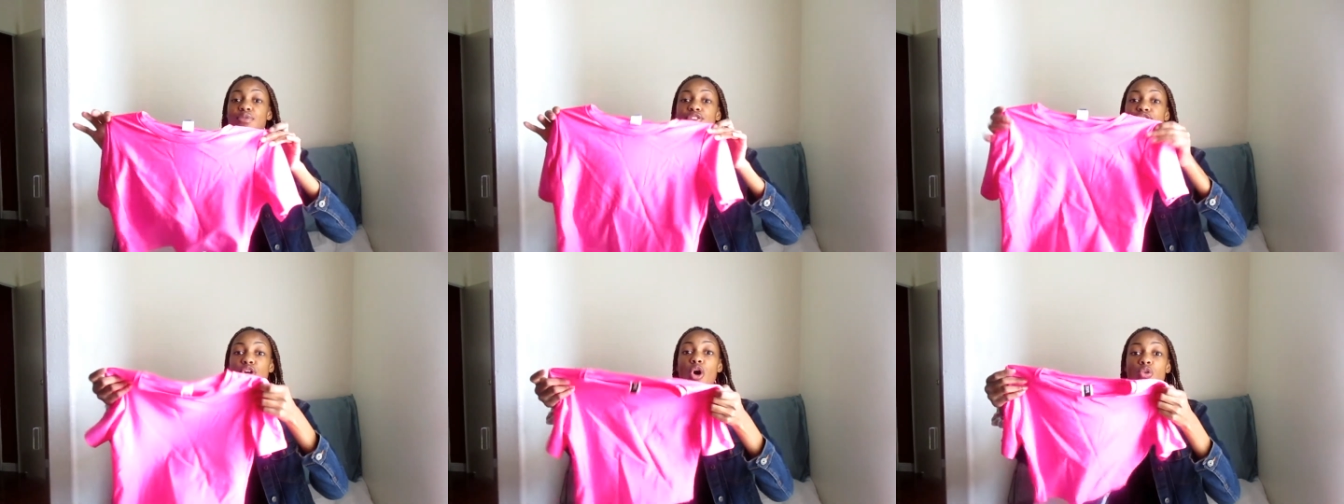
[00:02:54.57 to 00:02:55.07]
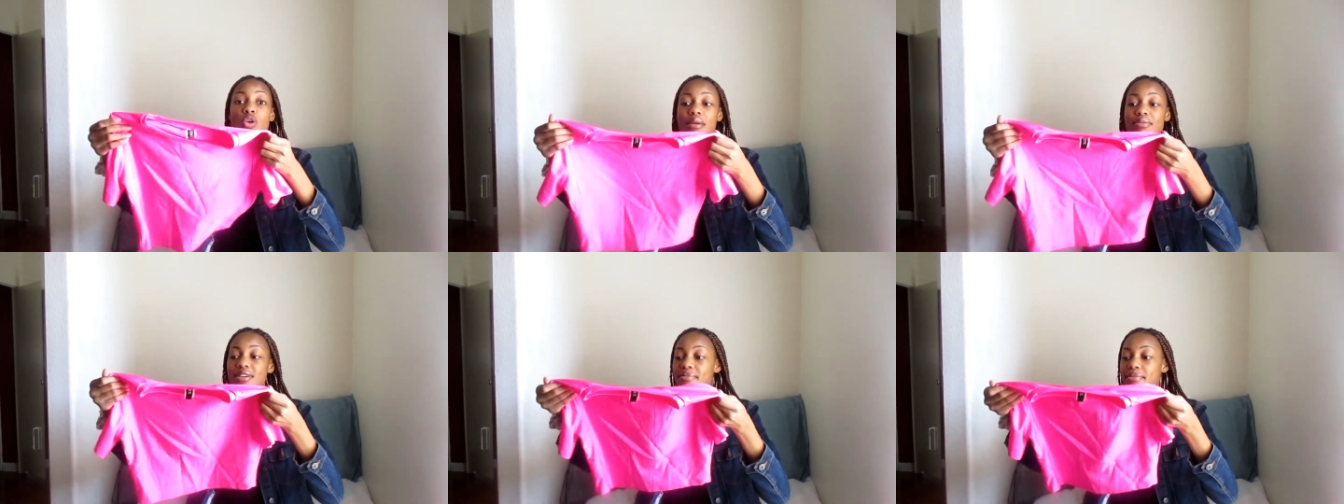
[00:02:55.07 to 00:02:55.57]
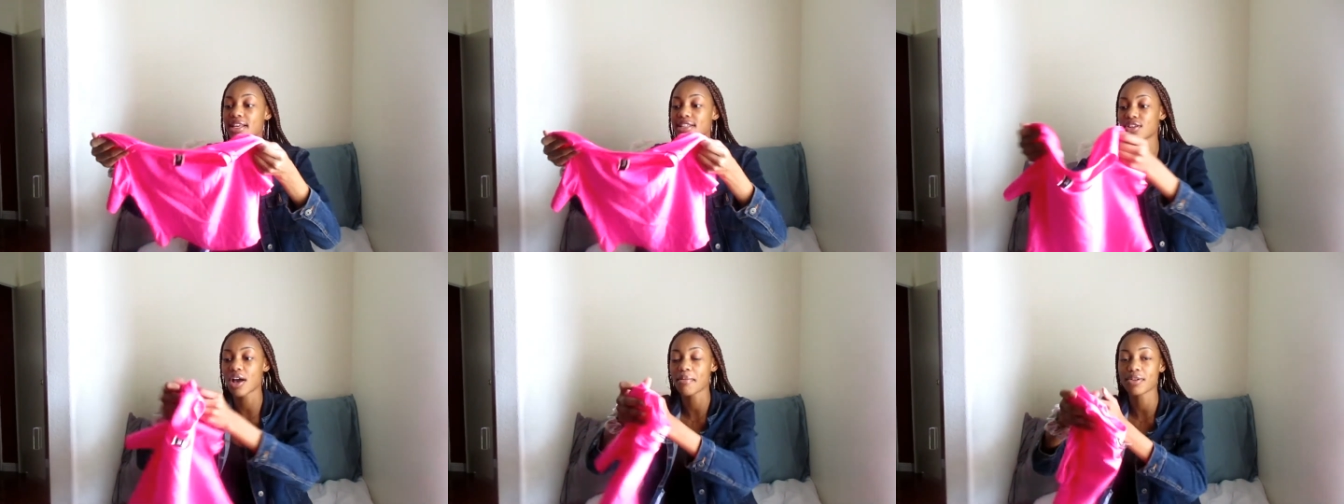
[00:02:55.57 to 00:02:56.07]
was so cropped on me
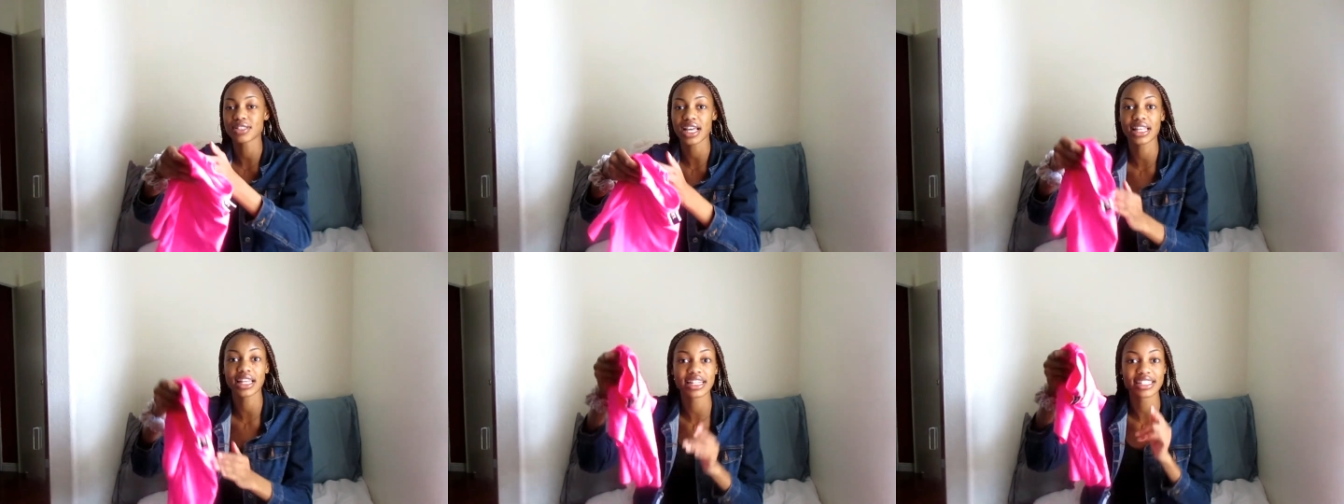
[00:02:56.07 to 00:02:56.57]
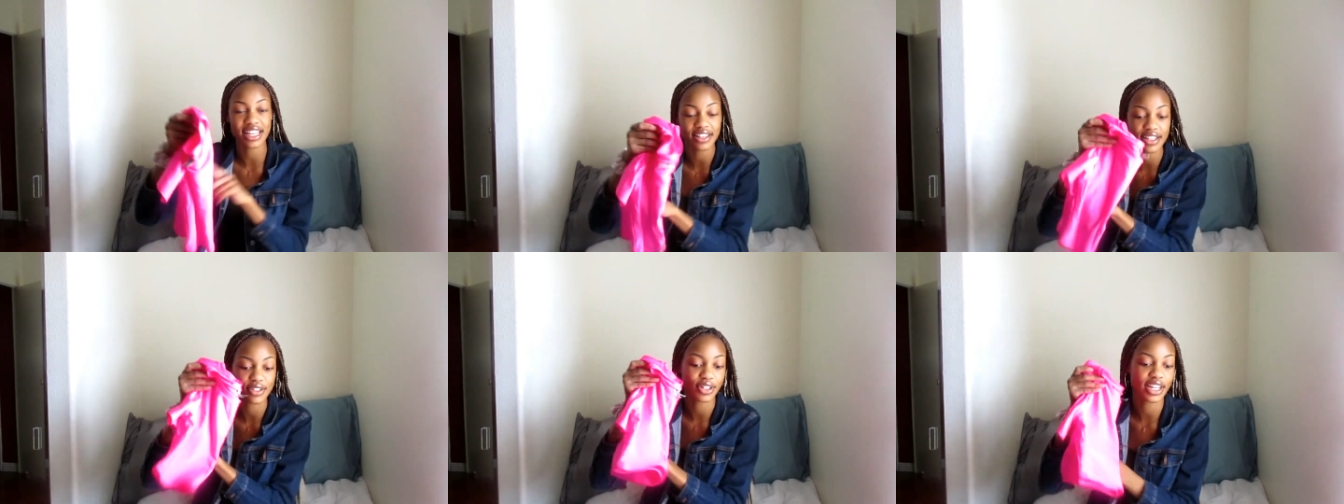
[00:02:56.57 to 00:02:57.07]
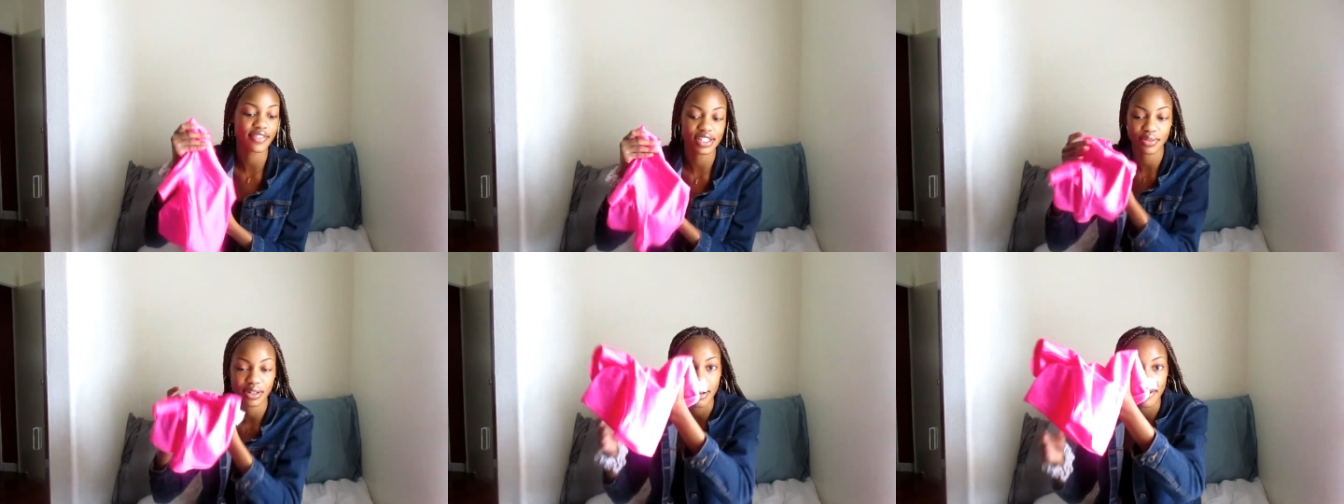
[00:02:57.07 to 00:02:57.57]
so I'm most likely going to sell this or give it to
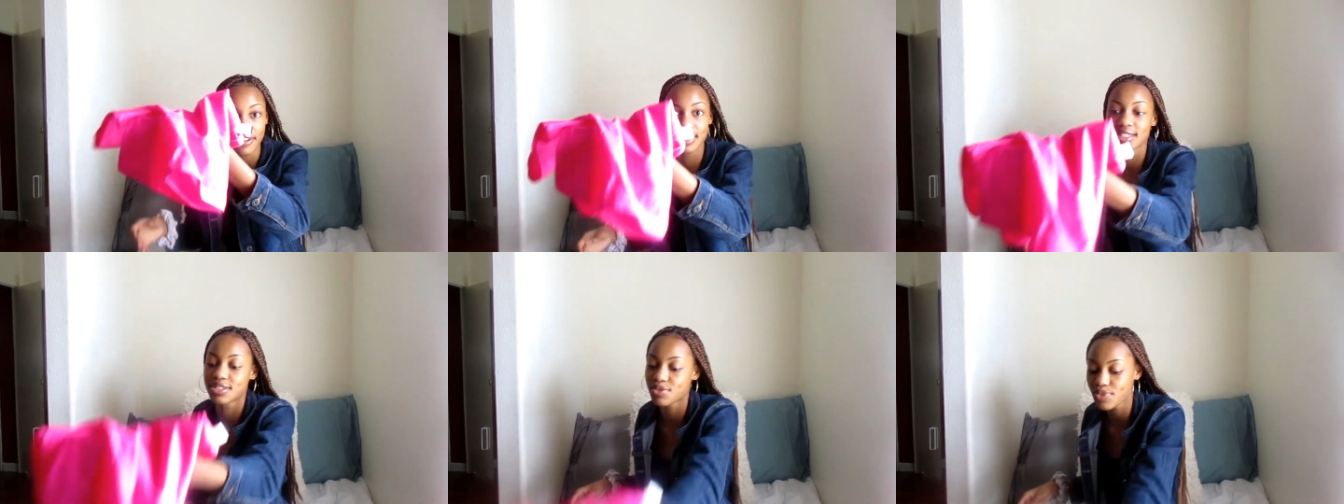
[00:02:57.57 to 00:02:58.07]
one of my friends as